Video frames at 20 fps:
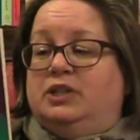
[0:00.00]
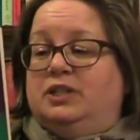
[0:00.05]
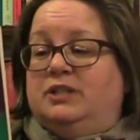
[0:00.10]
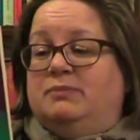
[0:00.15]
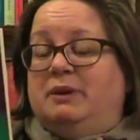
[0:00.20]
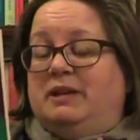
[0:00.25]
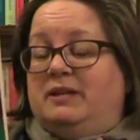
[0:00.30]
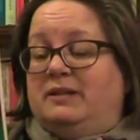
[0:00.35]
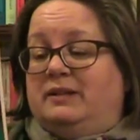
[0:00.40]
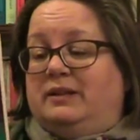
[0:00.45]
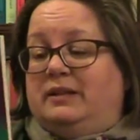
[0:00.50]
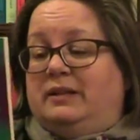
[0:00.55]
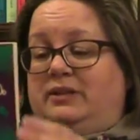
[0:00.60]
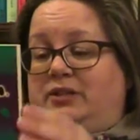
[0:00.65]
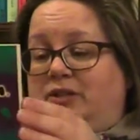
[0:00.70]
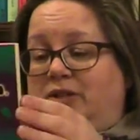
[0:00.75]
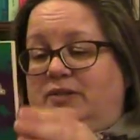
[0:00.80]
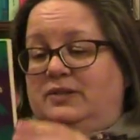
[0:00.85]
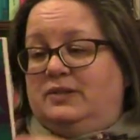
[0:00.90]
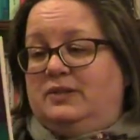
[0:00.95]
is basically
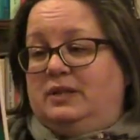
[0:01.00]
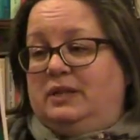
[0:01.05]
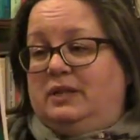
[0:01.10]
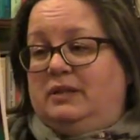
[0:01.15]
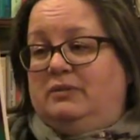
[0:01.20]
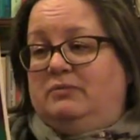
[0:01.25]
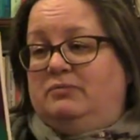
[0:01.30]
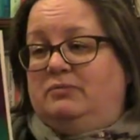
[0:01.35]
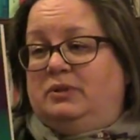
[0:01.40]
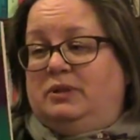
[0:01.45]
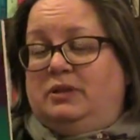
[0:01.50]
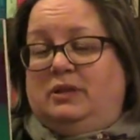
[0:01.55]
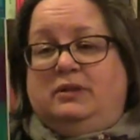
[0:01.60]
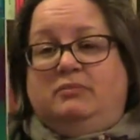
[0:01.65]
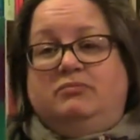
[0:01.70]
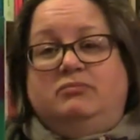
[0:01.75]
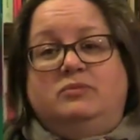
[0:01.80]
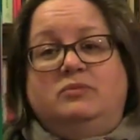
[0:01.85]
just the